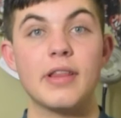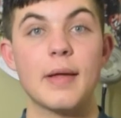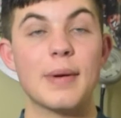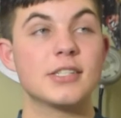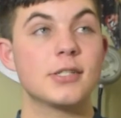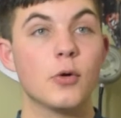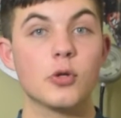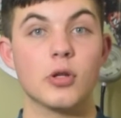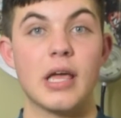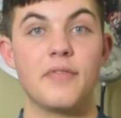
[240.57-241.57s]
that my
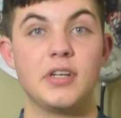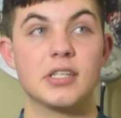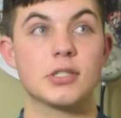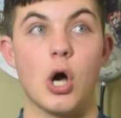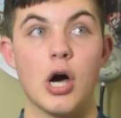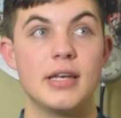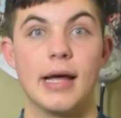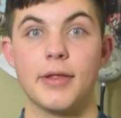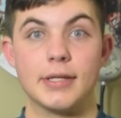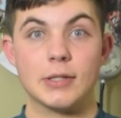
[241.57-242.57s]
social life had just gone
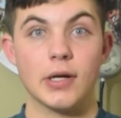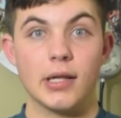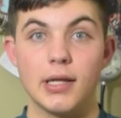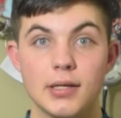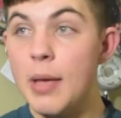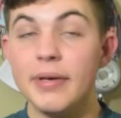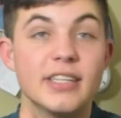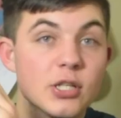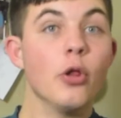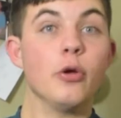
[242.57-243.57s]
down the toilet.
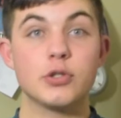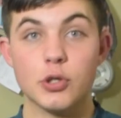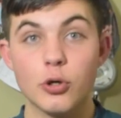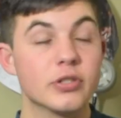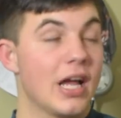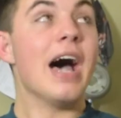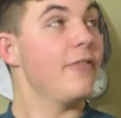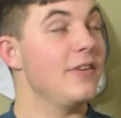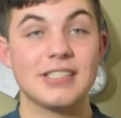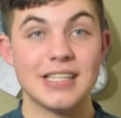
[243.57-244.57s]
Because all those girls
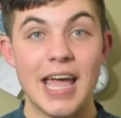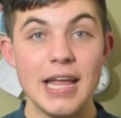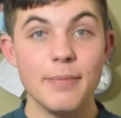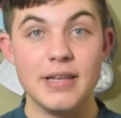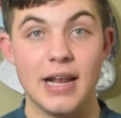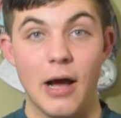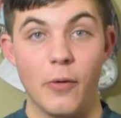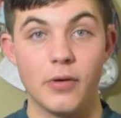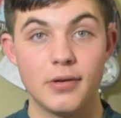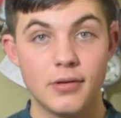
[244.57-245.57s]
obviously hate me
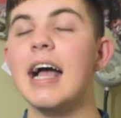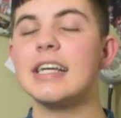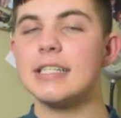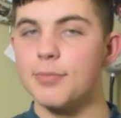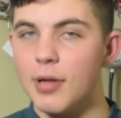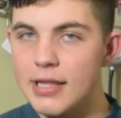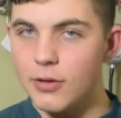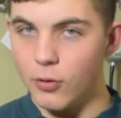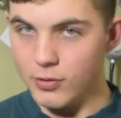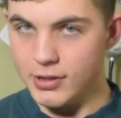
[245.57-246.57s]
now. I explained
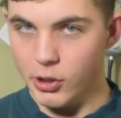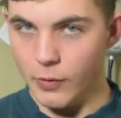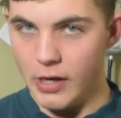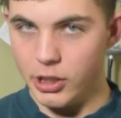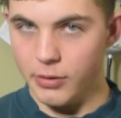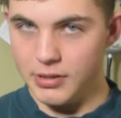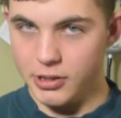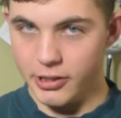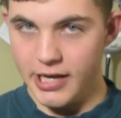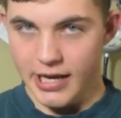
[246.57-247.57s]
the whole situation to
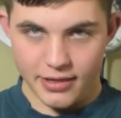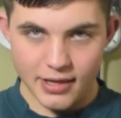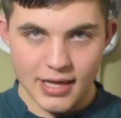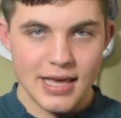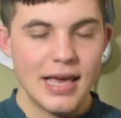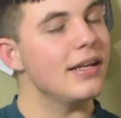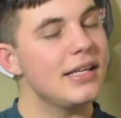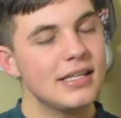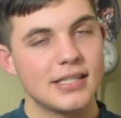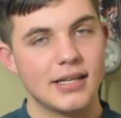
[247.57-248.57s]
Mr. Keith, and
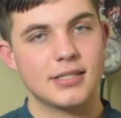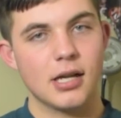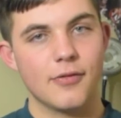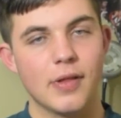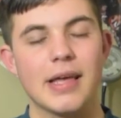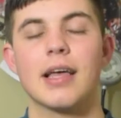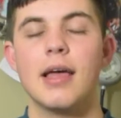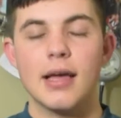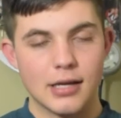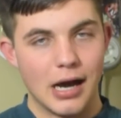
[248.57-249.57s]
he said stuff like,
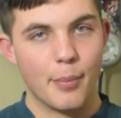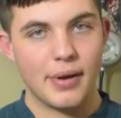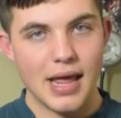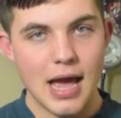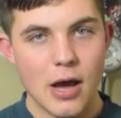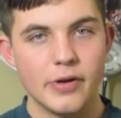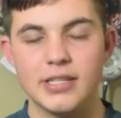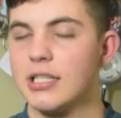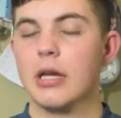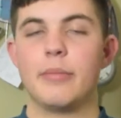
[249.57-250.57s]
"Calm down,
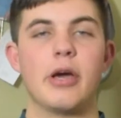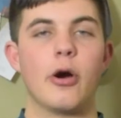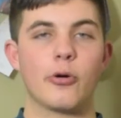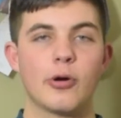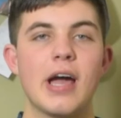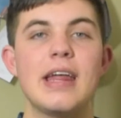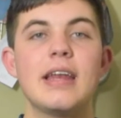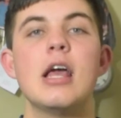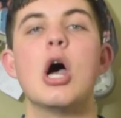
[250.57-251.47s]
it's gonna be alright.